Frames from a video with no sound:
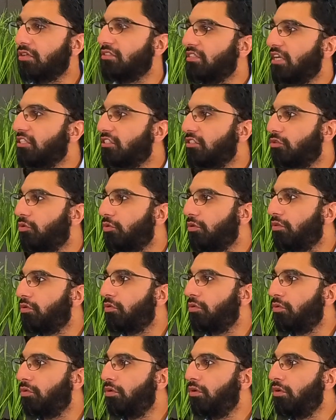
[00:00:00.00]
transactions going
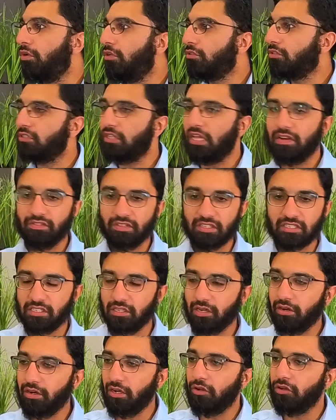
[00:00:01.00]
through. So that if the
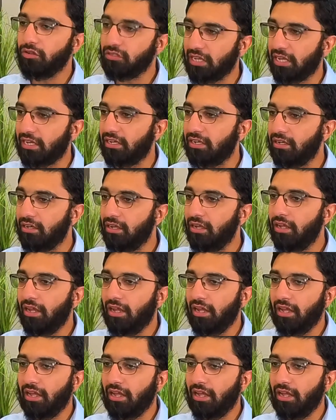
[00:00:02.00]
CRA looks at it,